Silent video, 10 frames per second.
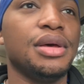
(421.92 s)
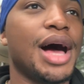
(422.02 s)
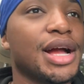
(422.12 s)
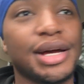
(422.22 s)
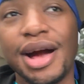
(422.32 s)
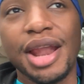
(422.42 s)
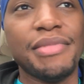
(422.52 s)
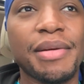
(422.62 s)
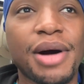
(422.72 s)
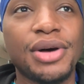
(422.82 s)
I could kind of
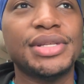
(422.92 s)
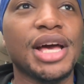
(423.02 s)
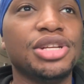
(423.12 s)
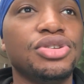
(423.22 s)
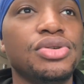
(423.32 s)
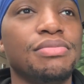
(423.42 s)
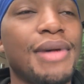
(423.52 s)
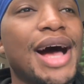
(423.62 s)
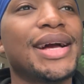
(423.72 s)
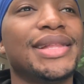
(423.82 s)
make my own schedule.
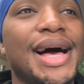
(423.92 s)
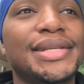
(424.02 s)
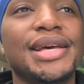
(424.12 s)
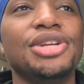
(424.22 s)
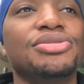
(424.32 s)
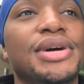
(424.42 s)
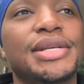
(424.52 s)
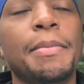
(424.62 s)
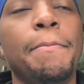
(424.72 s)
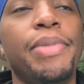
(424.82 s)
My class schedule
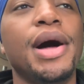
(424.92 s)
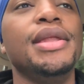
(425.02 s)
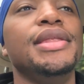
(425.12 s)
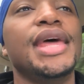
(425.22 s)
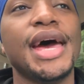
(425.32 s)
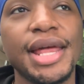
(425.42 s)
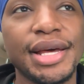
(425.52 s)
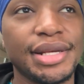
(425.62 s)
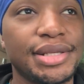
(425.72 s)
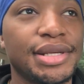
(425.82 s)
is
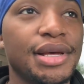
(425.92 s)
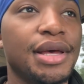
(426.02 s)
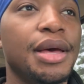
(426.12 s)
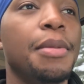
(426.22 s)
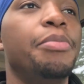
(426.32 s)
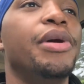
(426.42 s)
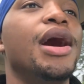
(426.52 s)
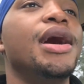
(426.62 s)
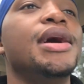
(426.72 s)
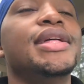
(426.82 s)
bananas.
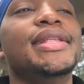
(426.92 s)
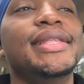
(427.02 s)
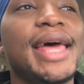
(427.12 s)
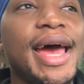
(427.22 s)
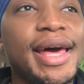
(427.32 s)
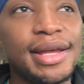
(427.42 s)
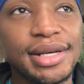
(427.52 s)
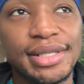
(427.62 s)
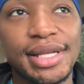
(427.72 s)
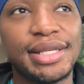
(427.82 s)

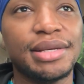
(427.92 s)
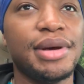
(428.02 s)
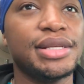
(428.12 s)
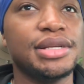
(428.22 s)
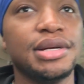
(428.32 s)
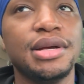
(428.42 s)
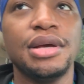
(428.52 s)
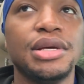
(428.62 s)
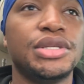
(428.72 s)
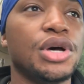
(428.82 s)
Bananas this semester.
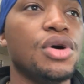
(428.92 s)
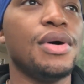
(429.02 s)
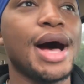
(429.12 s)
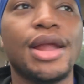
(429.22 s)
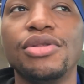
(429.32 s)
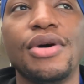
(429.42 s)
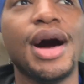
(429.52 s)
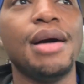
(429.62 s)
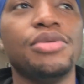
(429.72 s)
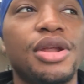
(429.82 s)
So I don't know
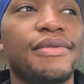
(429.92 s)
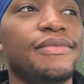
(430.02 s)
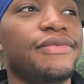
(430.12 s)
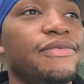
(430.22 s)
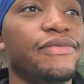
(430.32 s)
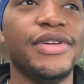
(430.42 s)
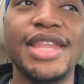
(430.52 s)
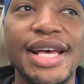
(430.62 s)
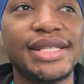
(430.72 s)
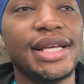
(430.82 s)
how I'm going to
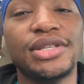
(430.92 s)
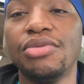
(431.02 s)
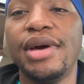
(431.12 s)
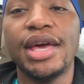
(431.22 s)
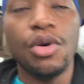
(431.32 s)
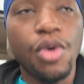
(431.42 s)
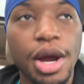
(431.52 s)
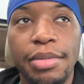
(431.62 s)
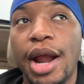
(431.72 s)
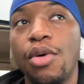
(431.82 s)
finesse this or make it
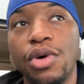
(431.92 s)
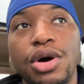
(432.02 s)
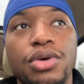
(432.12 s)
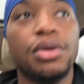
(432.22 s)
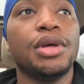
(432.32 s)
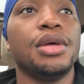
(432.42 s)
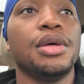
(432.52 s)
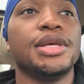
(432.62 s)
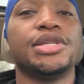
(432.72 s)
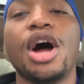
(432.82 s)
work, but I will.
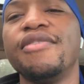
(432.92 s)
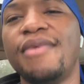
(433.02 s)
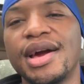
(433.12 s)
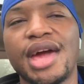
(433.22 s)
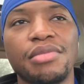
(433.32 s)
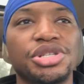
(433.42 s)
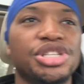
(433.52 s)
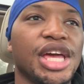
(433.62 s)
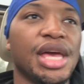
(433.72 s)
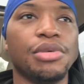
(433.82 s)
Sorry if my camera's
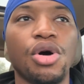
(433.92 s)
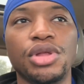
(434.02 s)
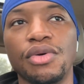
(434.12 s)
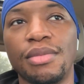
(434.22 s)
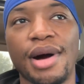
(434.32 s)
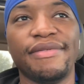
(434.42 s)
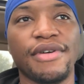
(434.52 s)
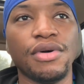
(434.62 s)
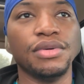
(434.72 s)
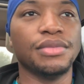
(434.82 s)
shaky. I'm holding it with my
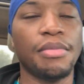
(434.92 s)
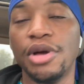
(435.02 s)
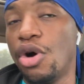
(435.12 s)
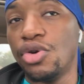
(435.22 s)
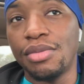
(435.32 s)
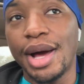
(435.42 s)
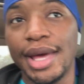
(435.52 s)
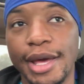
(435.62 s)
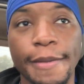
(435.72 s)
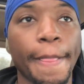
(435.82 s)
phone. I mean, holding it with my
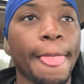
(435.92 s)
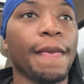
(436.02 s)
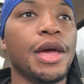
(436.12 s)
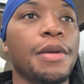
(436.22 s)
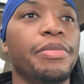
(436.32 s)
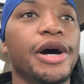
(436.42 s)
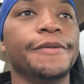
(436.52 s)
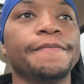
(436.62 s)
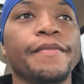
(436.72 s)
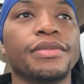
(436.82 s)
hand.
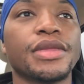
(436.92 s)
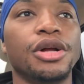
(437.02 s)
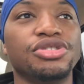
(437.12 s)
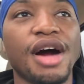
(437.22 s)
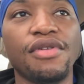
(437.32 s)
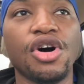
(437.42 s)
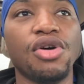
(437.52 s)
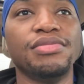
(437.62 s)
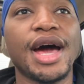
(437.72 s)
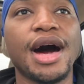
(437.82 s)
But I'm driving
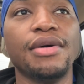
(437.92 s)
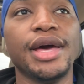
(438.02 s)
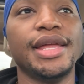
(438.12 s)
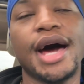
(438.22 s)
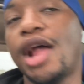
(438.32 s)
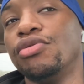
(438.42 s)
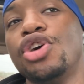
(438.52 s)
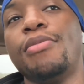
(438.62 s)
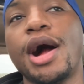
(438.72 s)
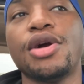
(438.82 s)
home now, and I don't
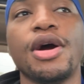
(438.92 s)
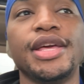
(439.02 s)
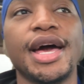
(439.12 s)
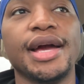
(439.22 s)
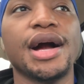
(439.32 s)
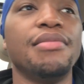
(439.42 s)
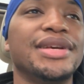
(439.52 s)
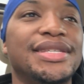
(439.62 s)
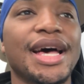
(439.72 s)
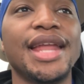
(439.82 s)
know about cardiac. I'm
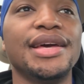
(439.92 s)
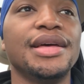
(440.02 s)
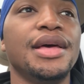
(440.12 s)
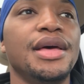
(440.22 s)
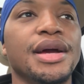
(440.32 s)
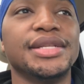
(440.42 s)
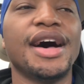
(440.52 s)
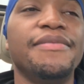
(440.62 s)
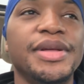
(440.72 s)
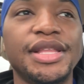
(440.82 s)
excited because
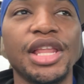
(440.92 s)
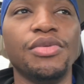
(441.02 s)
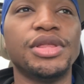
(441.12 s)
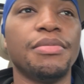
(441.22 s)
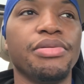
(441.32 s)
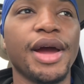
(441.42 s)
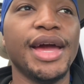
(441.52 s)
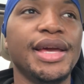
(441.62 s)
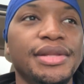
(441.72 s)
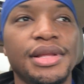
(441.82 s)
I've been dealing with the
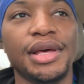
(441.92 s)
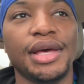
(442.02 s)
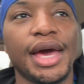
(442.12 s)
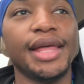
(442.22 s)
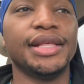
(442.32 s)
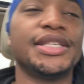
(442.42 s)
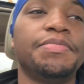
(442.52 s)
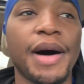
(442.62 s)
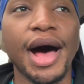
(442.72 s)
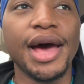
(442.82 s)
brain and the
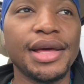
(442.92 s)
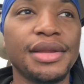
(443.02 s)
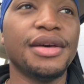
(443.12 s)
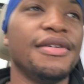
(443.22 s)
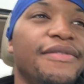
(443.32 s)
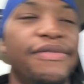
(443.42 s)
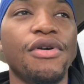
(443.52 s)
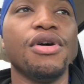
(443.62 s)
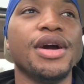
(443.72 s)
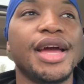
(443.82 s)
spine
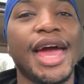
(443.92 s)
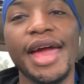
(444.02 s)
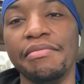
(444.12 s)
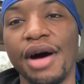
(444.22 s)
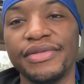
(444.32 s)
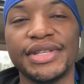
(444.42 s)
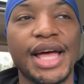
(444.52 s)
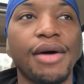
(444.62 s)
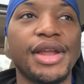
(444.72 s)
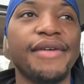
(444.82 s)
for 8 months
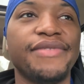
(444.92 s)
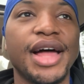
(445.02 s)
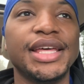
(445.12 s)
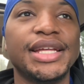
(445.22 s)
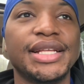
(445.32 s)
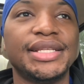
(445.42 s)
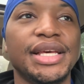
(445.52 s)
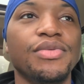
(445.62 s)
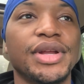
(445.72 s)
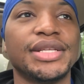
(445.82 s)
now, and I finally get to
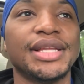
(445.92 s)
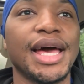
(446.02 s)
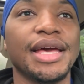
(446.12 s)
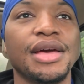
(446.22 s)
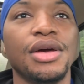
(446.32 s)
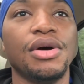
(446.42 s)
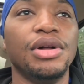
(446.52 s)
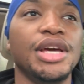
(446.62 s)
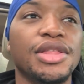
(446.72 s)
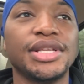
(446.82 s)
see what it's like
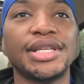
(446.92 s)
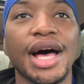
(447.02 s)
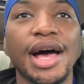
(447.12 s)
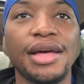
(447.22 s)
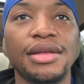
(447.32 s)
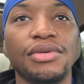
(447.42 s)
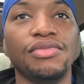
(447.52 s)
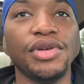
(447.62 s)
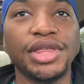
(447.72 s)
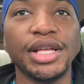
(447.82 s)
on the other side
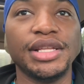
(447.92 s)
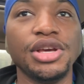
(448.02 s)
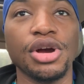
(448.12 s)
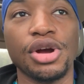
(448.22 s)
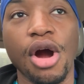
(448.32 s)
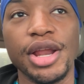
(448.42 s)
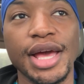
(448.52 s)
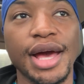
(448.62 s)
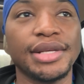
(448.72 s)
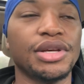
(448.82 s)
within your
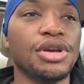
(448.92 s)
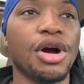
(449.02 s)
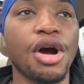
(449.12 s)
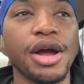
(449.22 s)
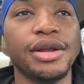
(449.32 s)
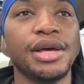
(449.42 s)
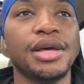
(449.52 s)
cardiac, so your heart.